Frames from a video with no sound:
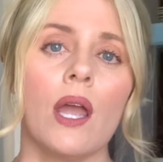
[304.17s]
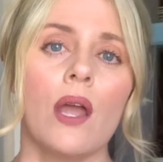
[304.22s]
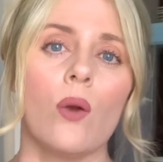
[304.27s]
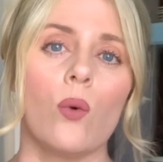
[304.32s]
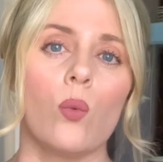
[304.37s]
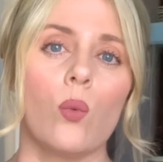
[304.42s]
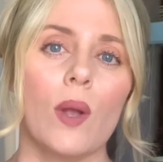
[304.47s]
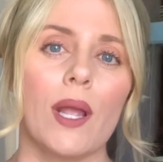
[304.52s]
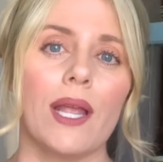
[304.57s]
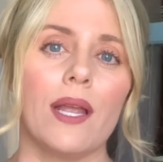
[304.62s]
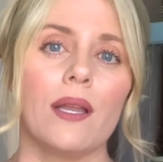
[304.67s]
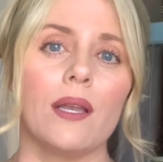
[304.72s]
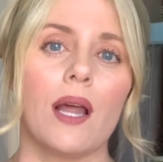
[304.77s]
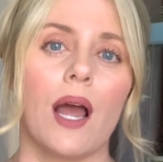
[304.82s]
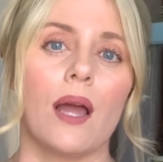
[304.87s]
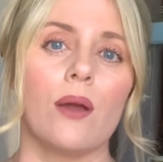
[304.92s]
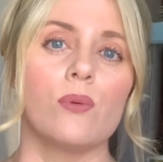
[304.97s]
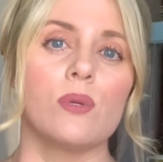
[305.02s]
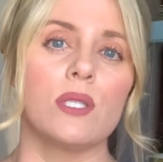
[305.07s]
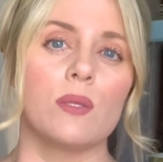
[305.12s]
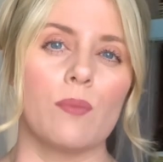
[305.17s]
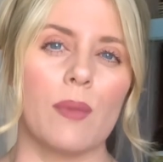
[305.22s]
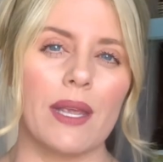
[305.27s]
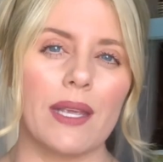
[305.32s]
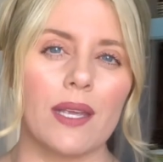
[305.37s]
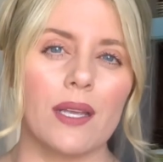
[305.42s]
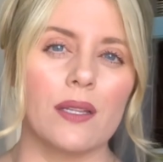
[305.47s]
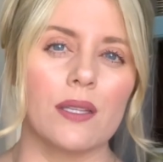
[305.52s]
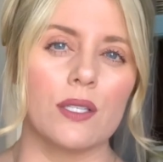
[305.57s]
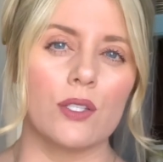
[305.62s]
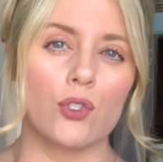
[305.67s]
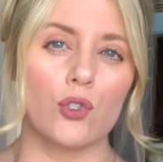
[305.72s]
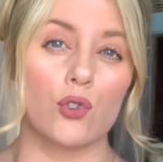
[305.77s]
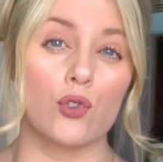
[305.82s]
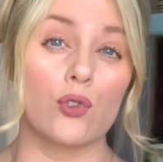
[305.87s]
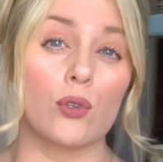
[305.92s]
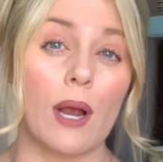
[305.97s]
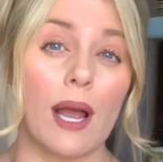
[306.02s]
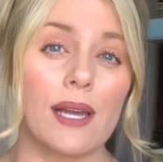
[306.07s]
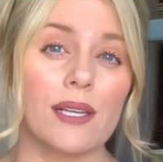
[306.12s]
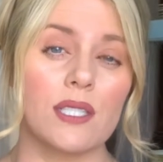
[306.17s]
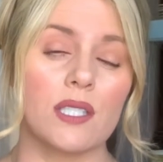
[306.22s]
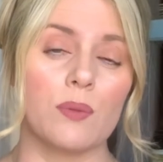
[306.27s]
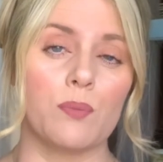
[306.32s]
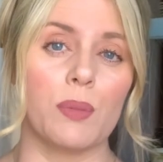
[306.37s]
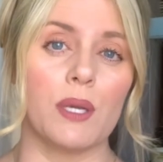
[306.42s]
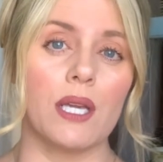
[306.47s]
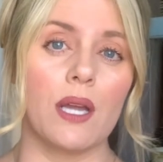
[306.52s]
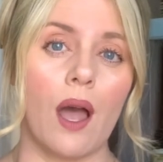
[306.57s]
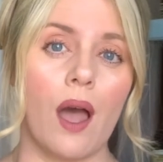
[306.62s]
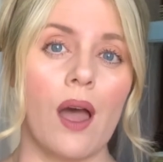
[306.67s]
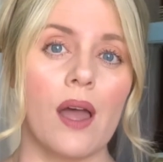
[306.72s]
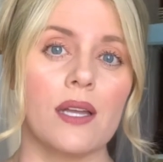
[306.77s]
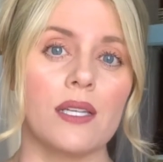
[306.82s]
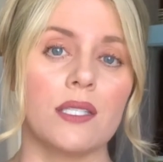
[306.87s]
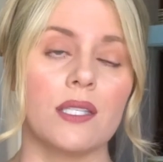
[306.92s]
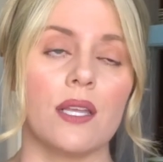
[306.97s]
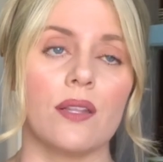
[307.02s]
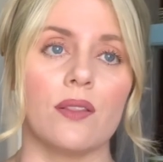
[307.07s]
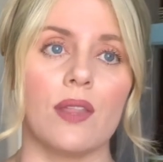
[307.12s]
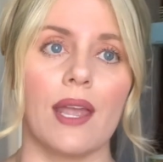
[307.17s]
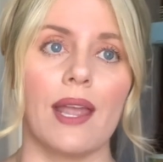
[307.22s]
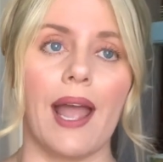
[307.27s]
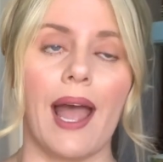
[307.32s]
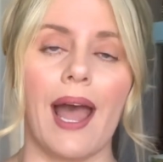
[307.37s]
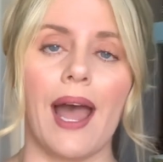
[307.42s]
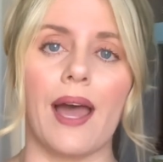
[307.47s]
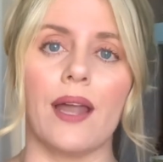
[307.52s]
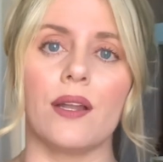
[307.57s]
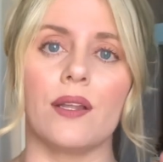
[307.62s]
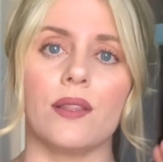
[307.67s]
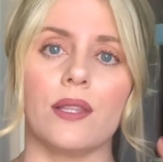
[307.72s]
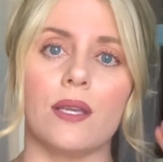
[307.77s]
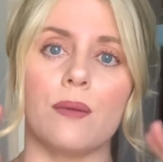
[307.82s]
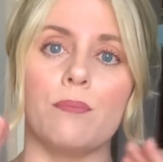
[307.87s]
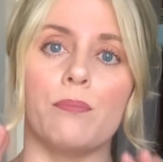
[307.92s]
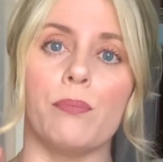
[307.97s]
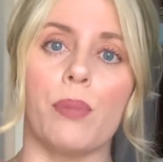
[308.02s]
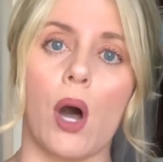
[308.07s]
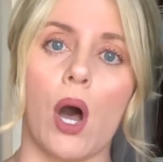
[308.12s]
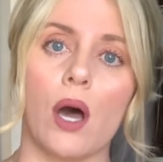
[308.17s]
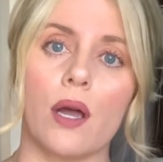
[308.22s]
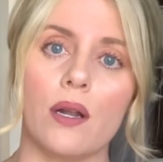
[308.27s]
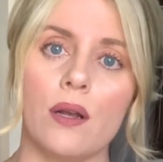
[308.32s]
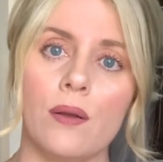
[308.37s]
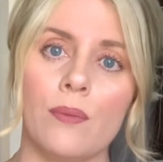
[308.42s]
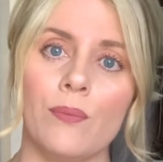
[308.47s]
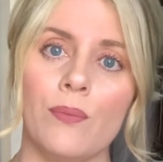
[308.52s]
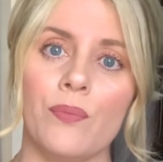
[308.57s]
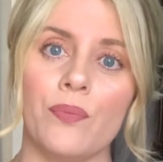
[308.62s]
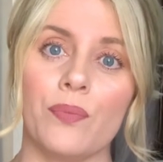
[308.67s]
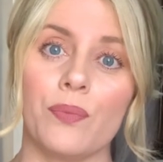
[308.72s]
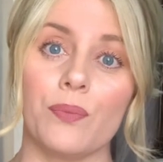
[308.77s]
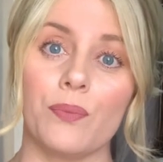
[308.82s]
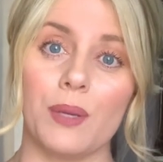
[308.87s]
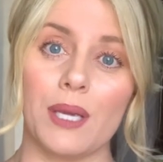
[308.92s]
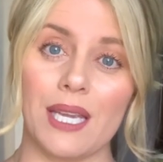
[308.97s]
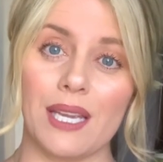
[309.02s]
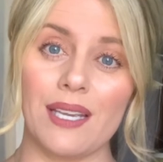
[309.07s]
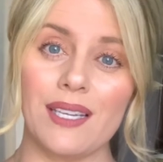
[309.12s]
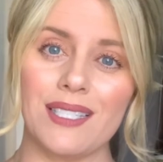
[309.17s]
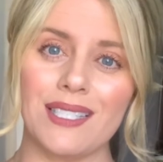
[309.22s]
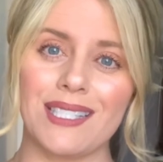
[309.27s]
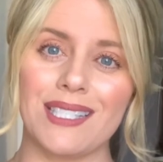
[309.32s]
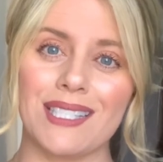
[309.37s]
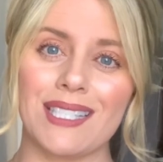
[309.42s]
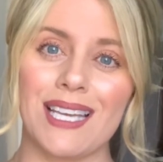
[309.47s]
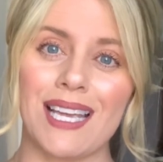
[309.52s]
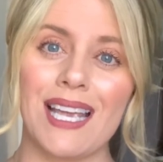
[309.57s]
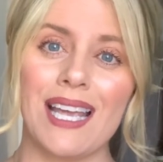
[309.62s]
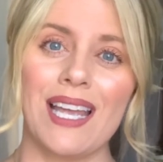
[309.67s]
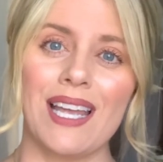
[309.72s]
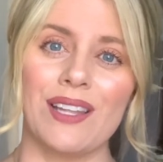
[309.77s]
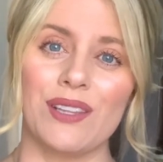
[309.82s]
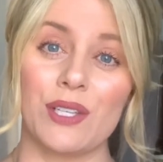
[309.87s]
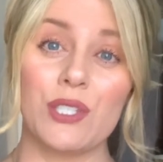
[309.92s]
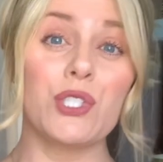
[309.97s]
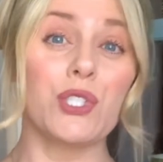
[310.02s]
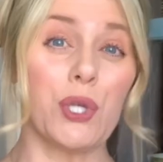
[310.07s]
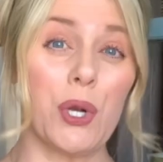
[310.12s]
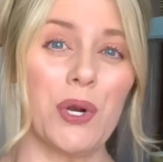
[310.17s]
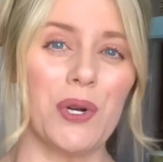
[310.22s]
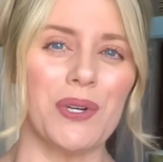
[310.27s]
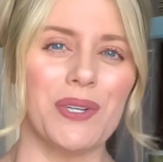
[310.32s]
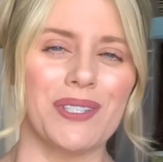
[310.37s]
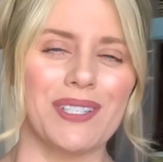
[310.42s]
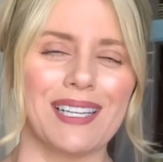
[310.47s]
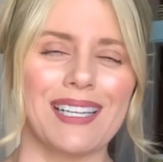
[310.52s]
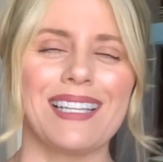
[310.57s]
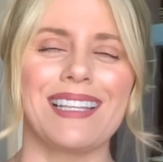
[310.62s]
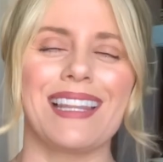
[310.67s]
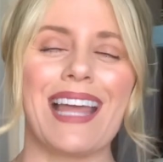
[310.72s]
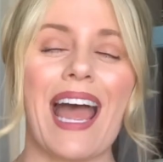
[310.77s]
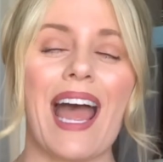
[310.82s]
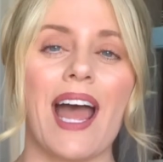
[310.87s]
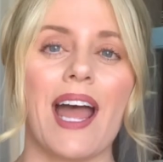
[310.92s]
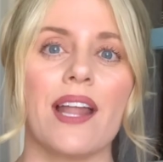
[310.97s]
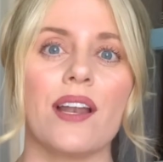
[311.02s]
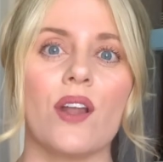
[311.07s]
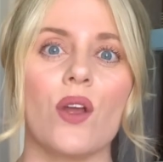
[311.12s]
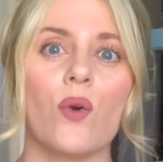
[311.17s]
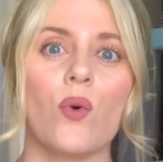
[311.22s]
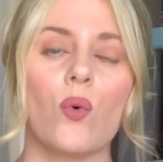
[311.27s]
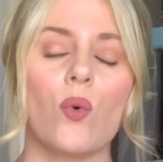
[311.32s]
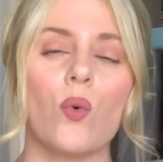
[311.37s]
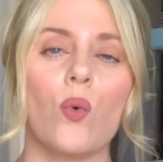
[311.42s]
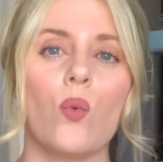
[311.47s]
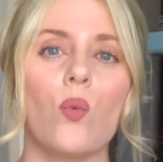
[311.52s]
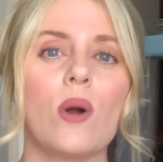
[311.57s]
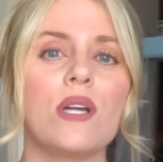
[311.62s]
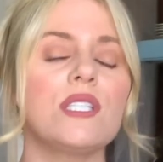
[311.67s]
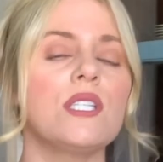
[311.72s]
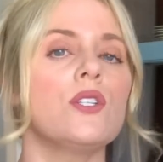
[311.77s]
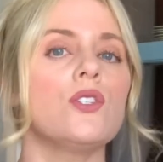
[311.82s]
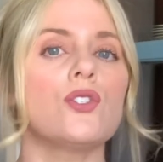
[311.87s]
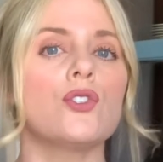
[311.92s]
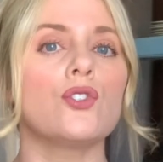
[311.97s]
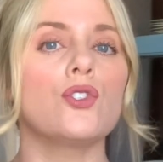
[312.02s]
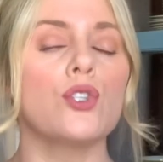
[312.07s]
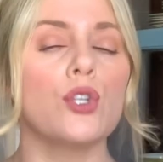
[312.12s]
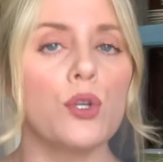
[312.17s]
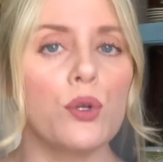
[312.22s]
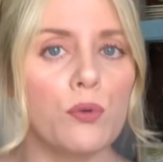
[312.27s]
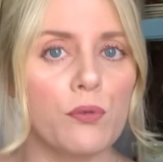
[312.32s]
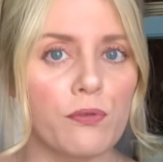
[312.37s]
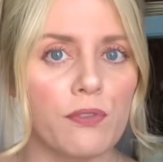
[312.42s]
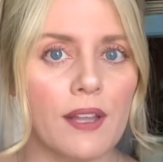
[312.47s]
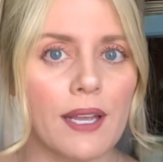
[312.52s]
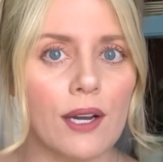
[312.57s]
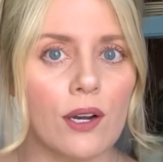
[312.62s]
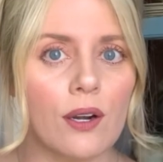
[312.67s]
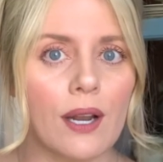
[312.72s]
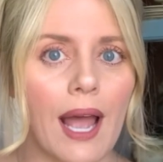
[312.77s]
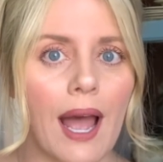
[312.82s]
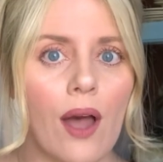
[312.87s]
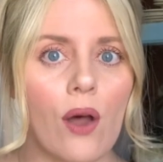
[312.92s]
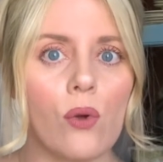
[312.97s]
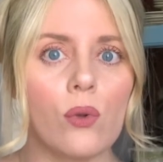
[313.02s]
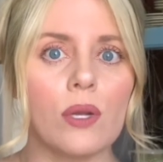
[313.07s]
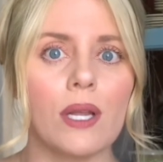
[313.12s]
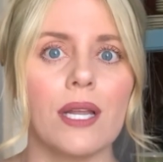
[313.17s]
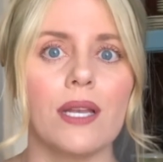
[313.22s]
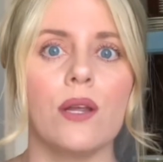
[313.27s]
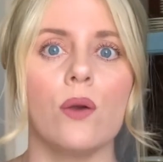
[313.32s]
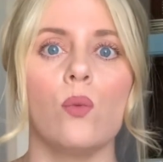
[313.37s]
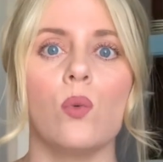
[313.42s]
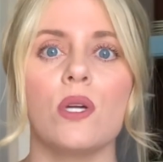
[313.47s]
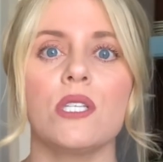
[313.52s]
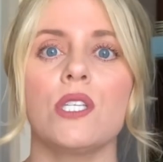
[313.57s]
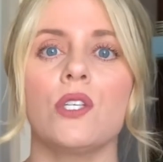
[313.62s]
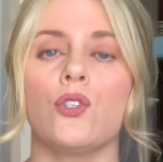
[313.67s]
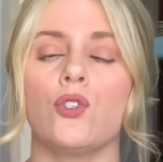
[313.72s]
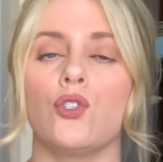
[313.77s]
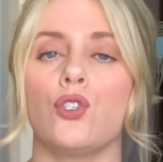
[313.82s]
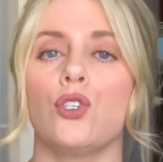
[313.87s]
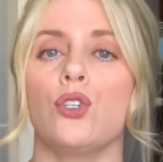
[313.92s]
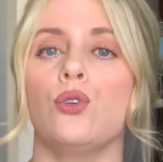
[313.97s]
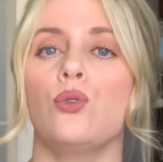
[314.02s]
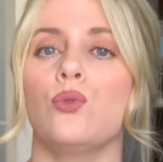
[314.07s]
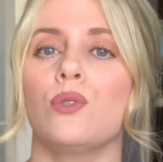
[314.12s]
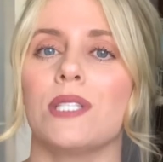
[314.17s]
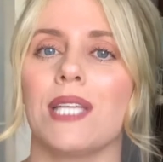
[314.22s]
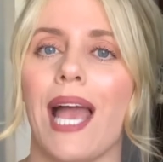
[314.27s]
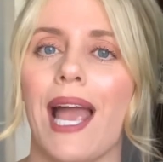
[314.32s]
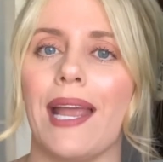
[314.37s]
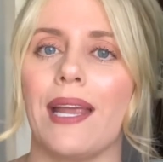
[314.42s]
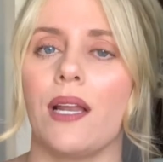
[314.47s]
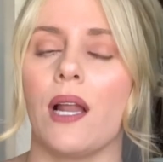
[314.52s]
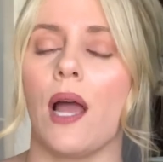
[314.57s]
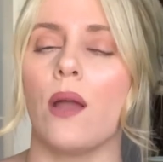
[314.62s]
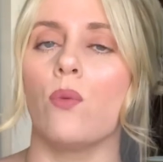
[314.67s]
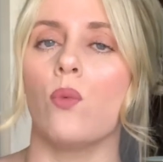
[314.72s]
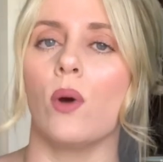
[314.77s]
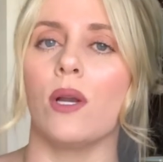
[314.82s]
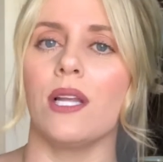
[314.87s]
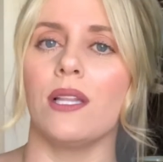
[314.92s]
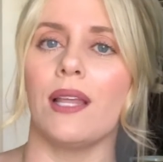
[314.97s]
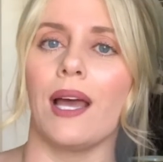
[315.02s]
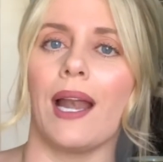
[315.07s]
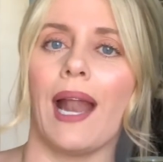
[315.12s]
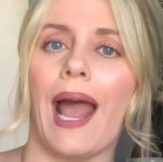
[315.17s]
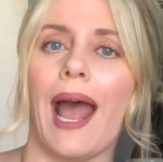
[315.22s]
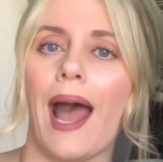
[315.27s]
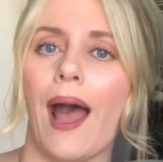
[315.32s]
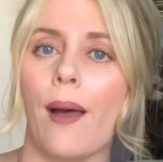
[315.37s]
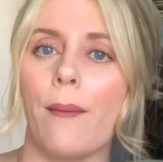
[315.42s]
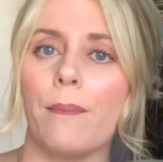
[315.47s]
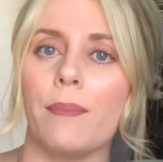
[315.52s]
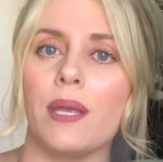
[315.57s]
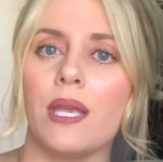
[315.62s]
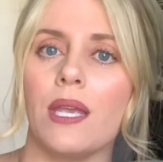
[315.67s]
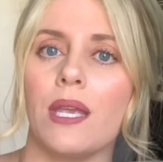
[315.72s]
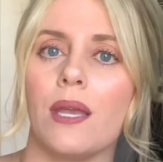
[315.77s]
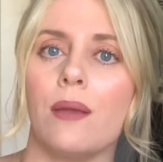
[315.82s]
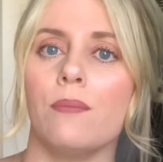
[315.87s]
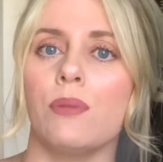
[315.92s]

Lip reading: when I was making this dress because they had the bottom piece, the skirt, that wasn't too flared out and it wasn't too tight. I wanted that happy in